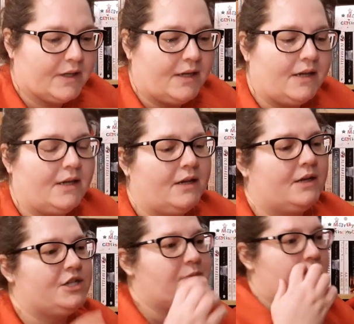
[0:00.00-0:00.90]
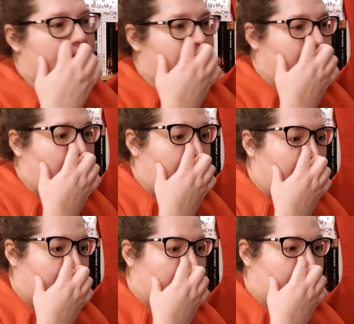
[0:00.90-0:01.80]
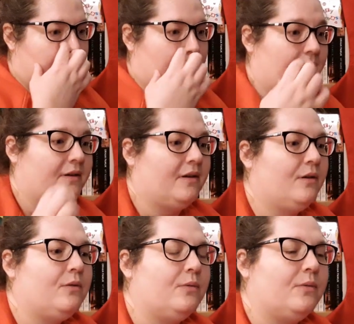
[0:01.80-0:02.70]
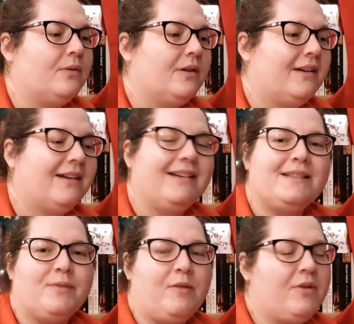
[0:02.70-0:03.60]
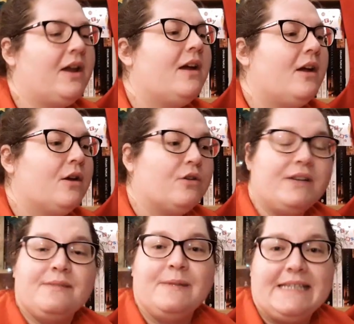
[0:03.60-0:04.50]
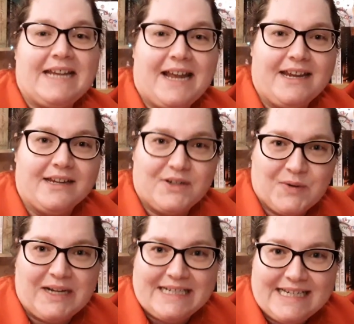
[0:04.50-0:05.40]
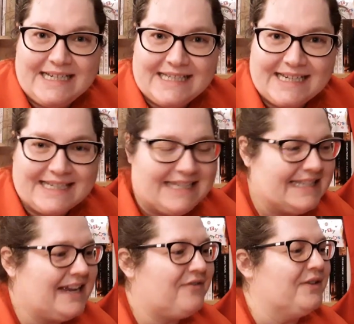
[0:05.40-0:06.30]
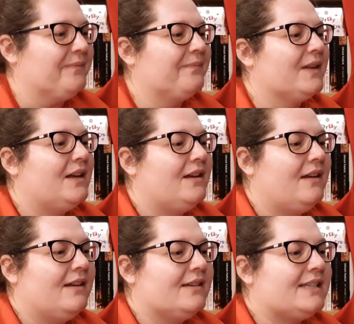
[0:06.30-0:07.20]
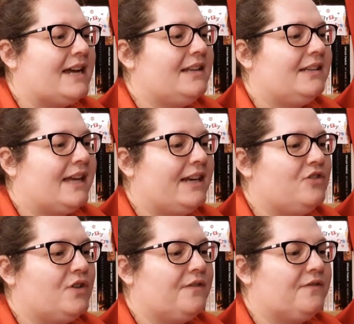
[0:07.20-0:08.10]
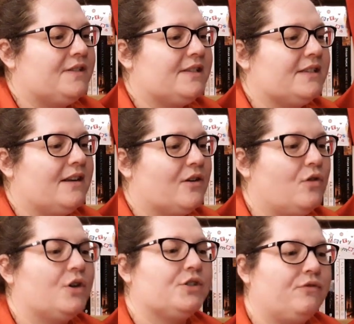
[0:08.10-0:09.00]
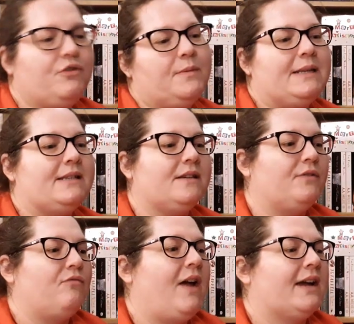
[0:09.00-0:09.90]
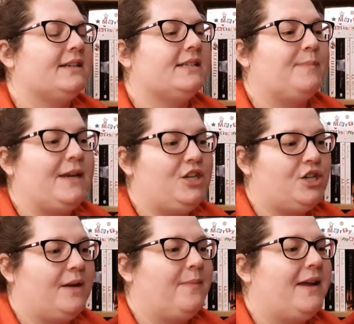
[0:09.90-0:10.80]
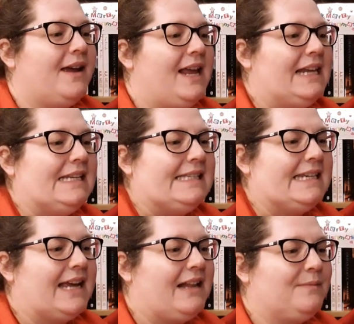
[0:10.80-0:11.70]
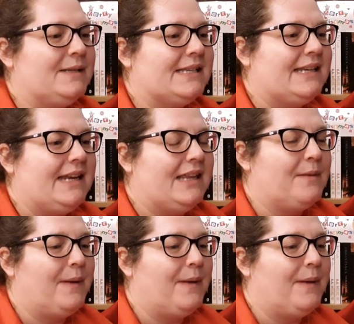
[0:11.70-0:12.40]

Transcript: Shall we read the blurb? Oh, that's appropriate. Christmas Day 2067. Silent night drifts across the ruins of a wrecked spaceship, listing helplessly in the black.